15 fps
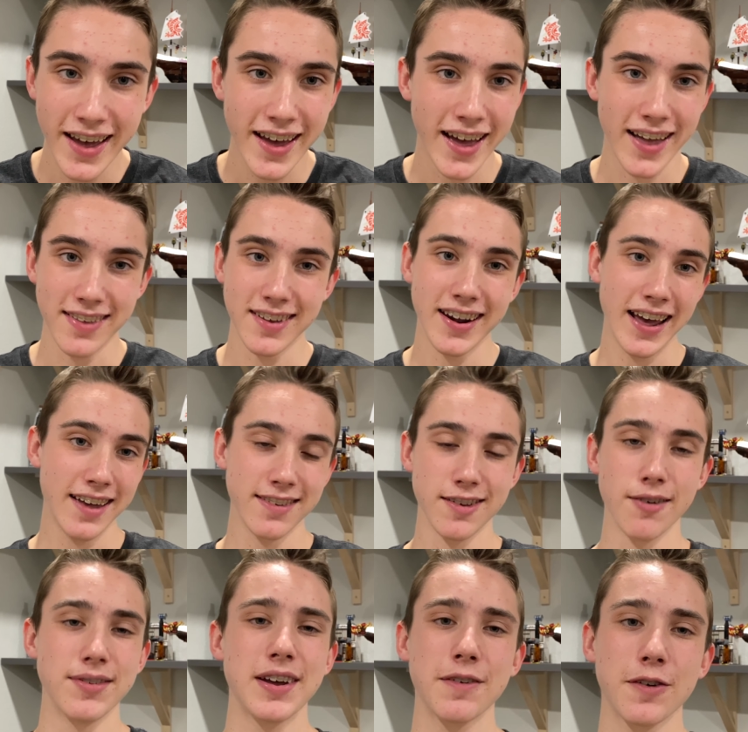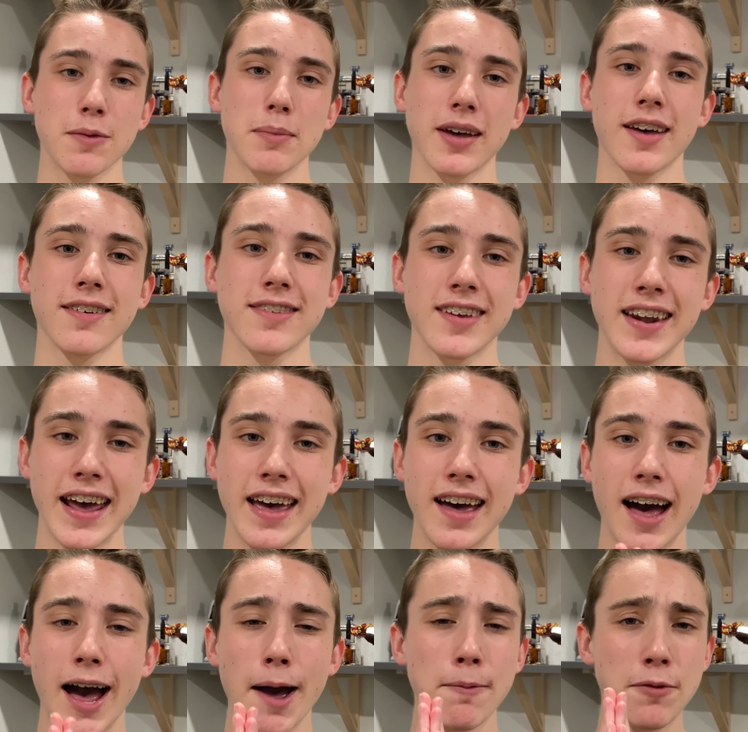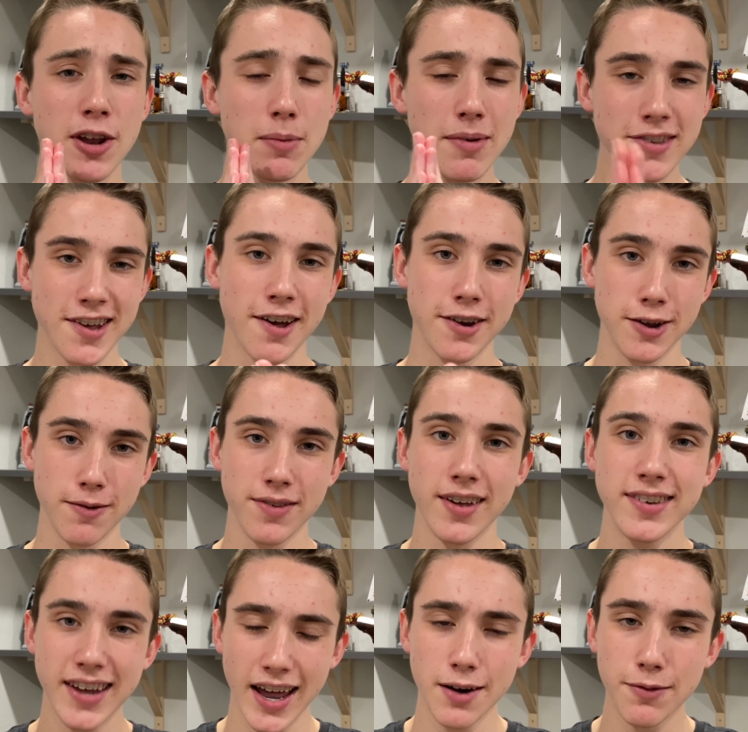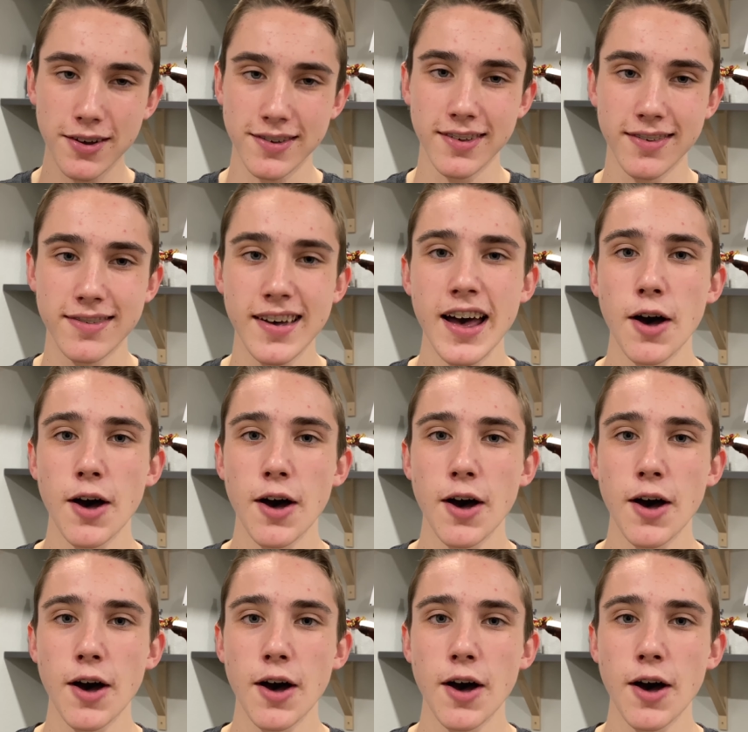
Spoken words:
and today is no different because today I'm going to be telling you the 10 reasons